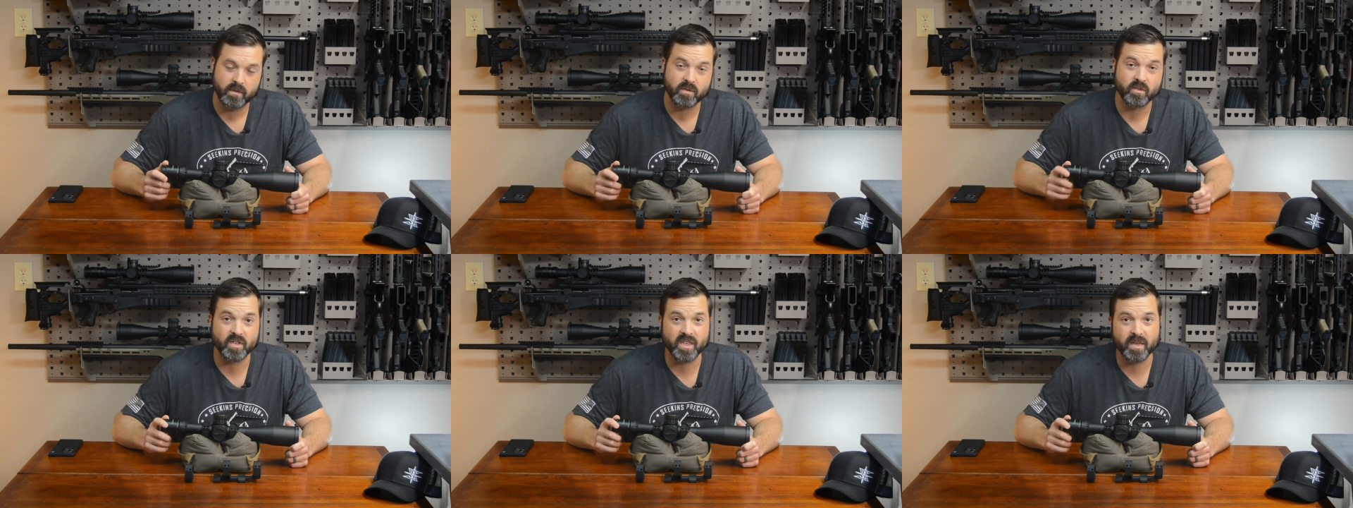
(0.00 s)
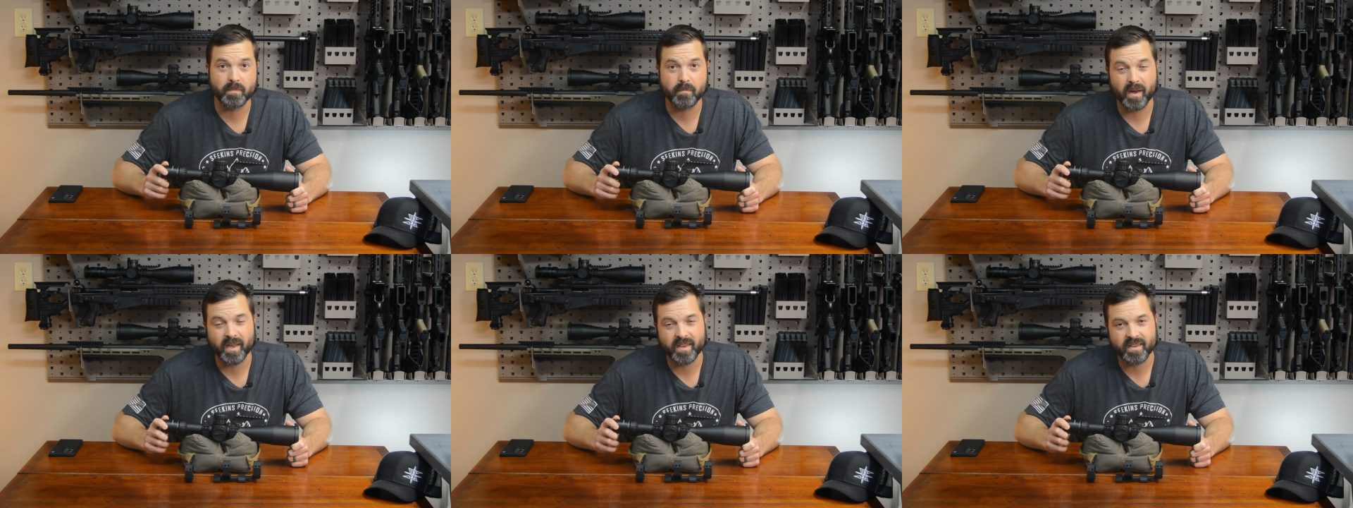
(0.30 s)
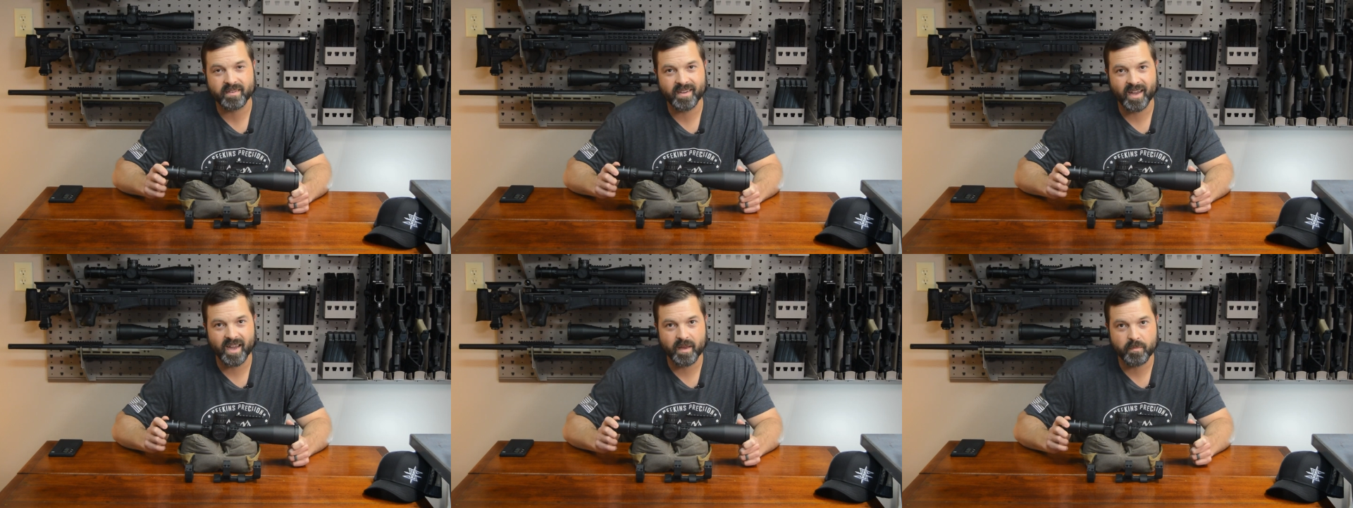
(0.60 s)
So again, by the
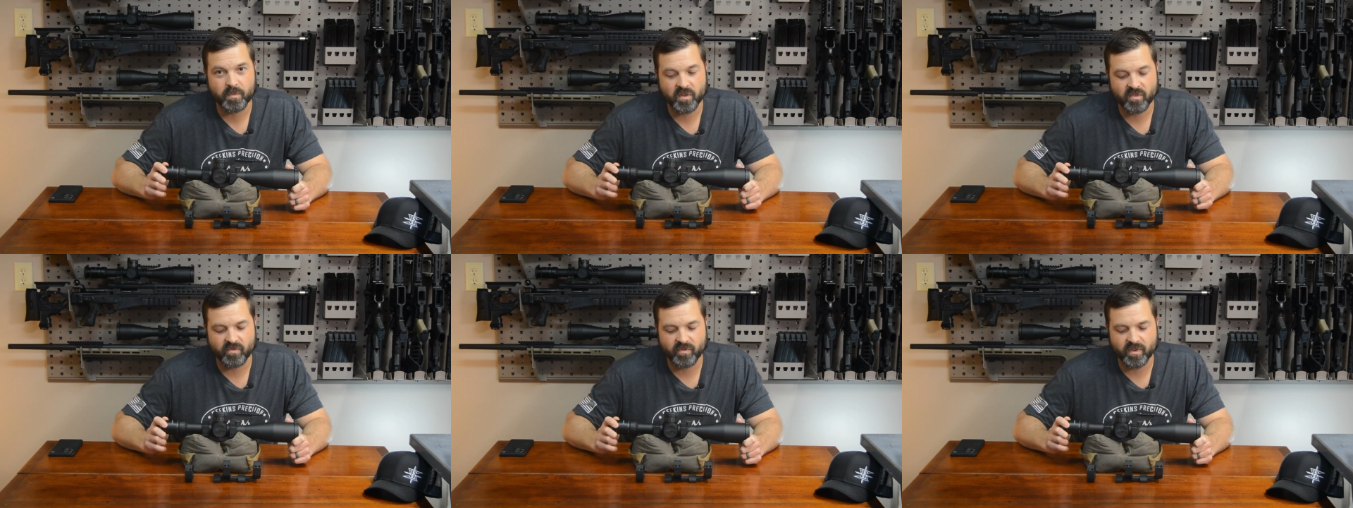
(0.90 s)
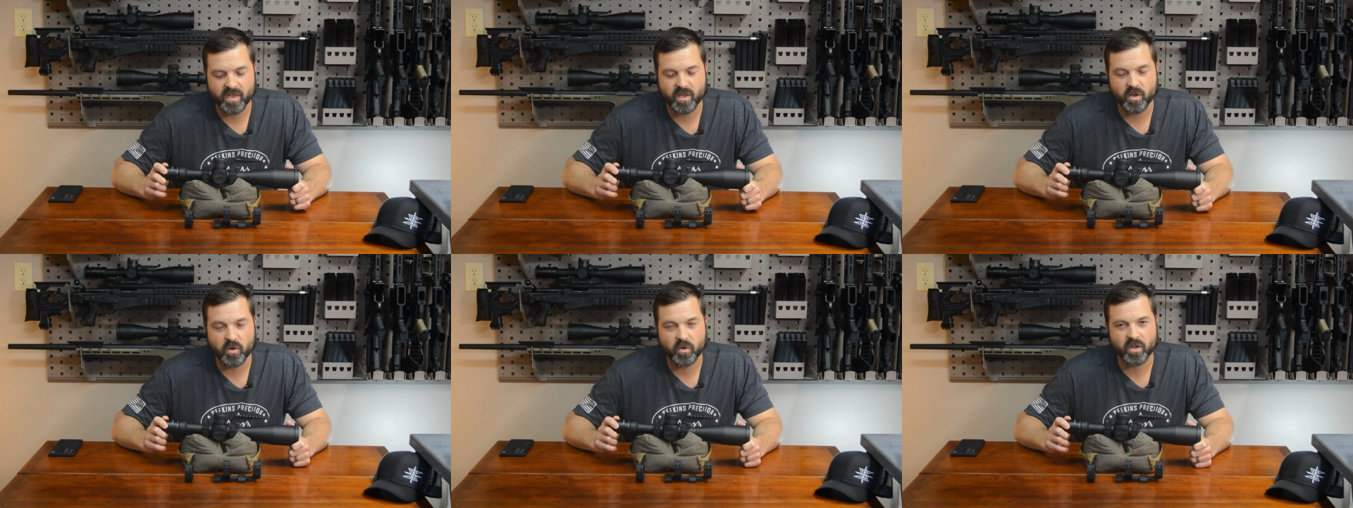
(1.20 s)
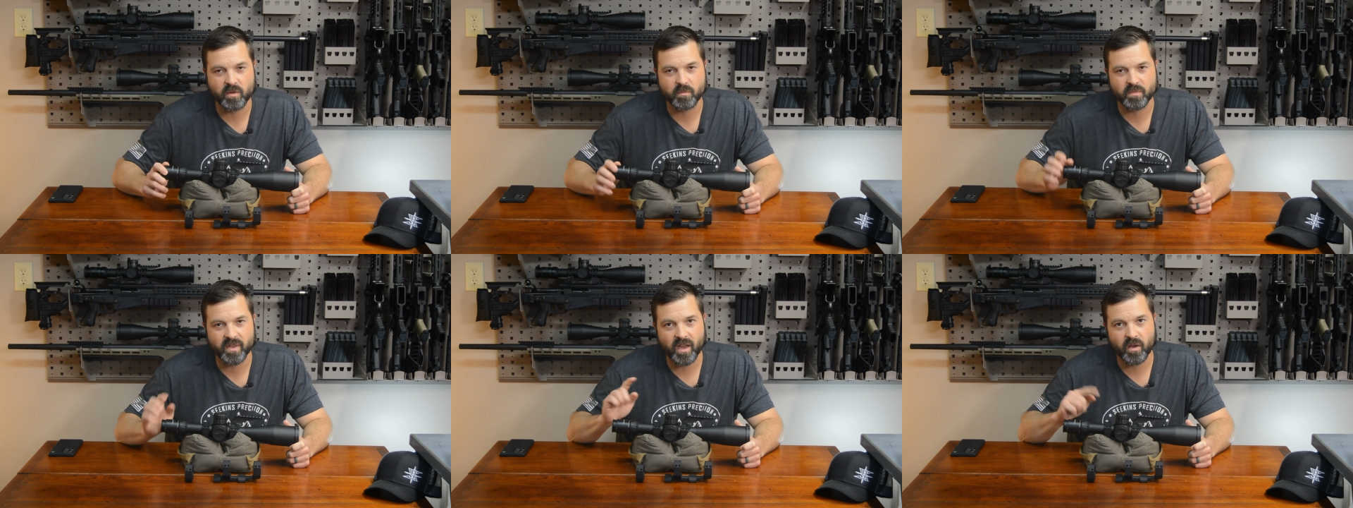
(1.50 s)
time this video
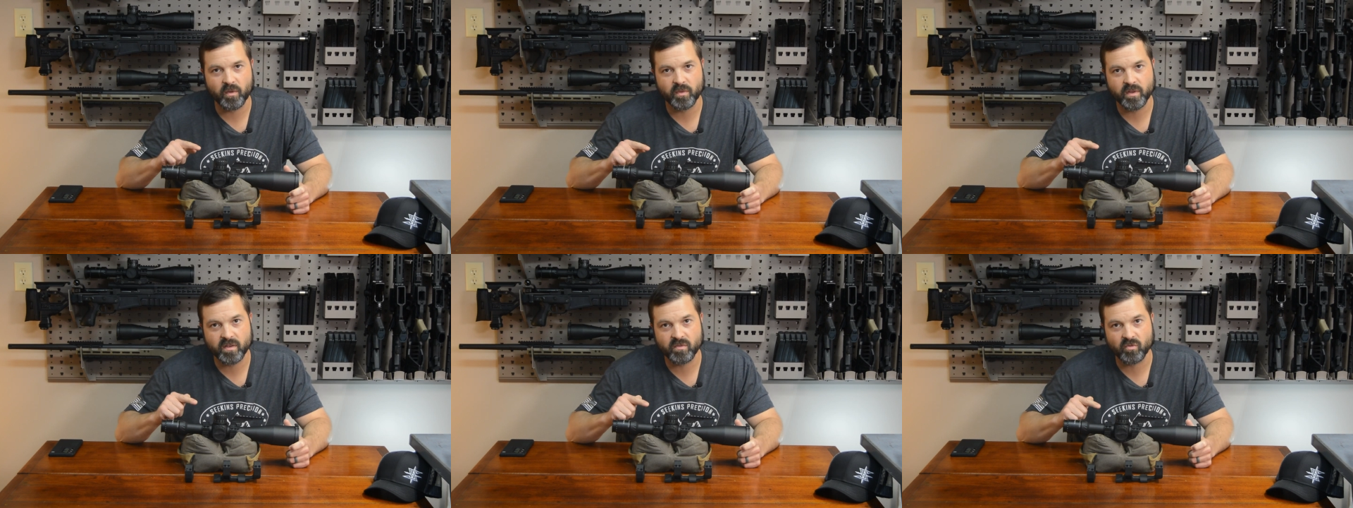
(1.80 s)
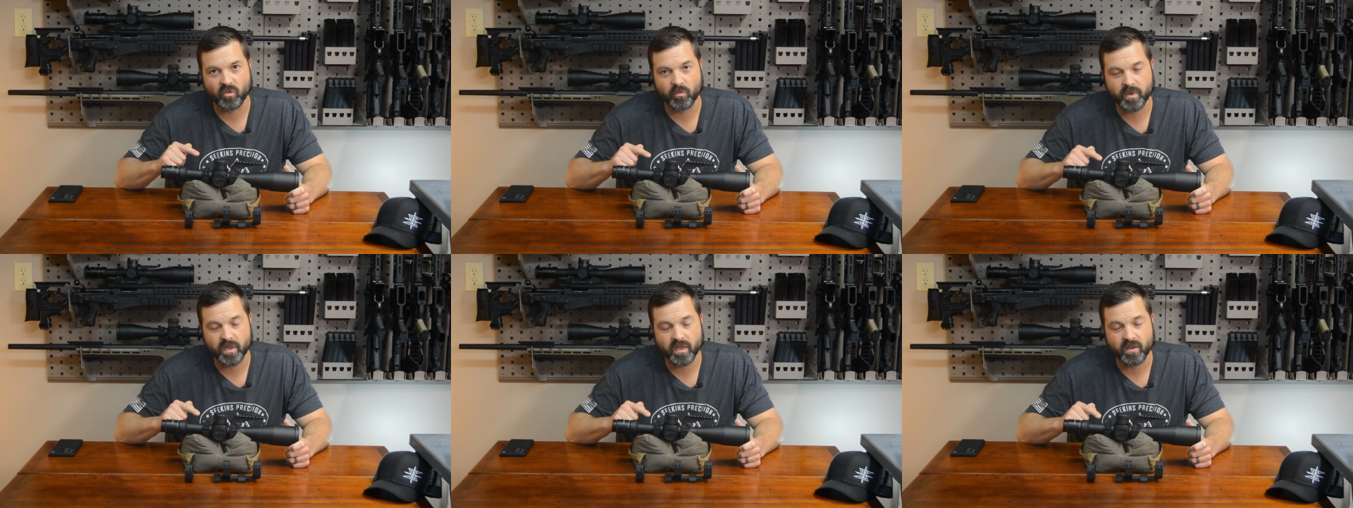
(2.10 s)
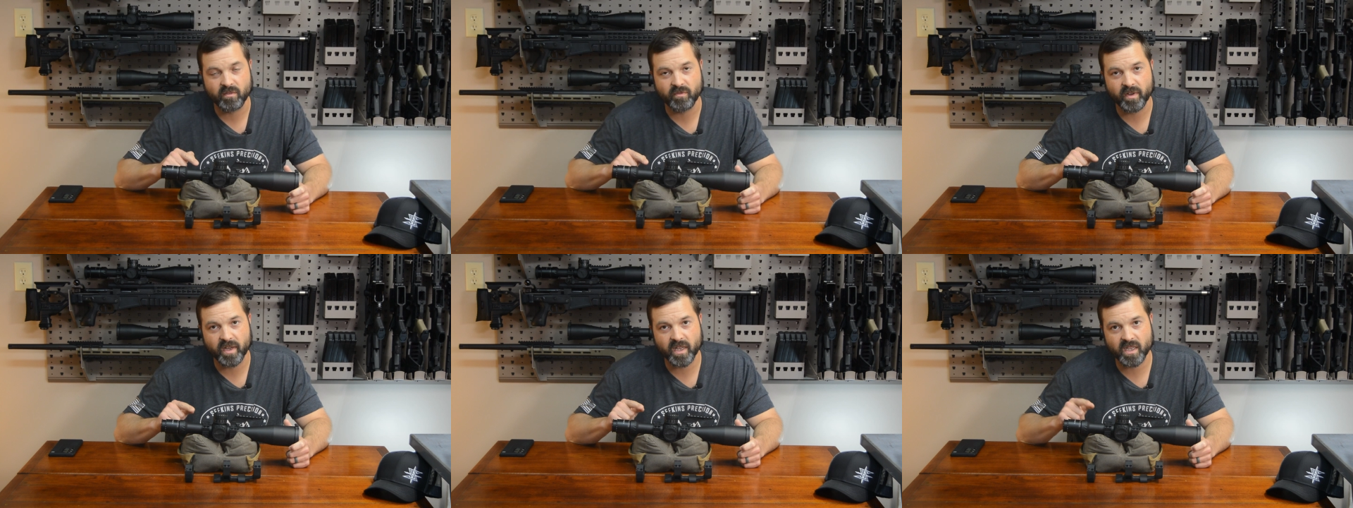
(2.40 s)
comes out, these will be
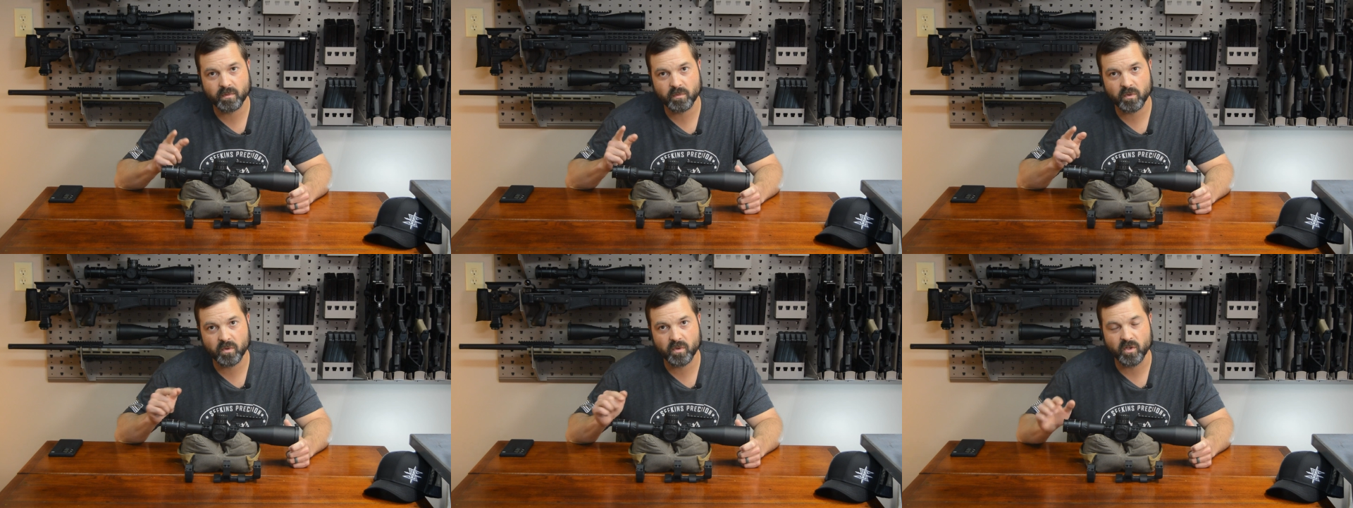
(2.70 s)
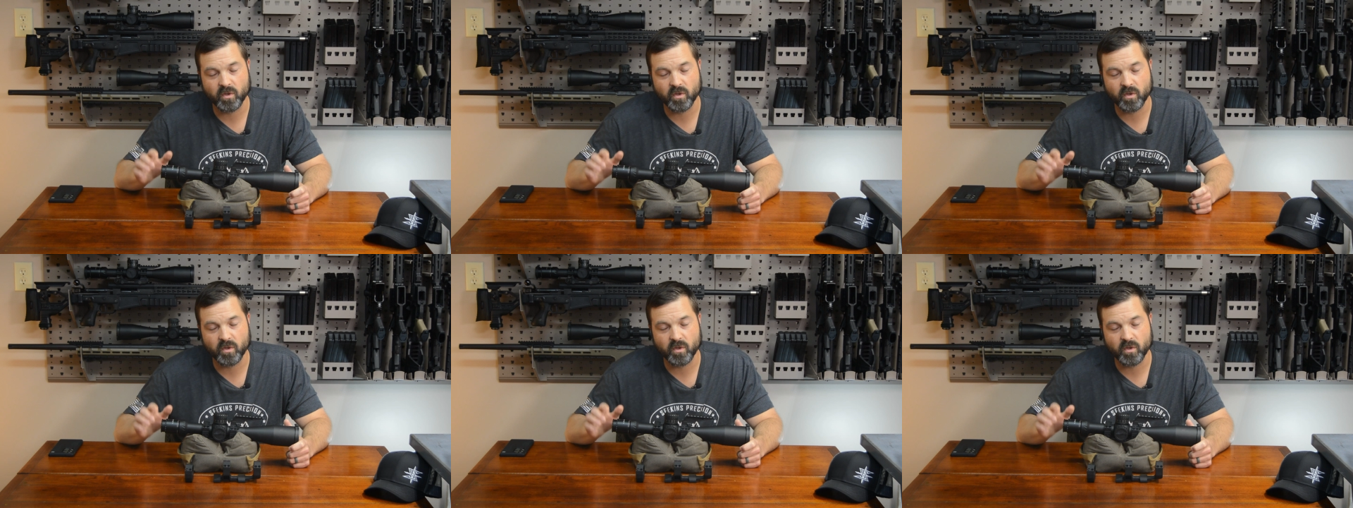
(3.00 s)
available.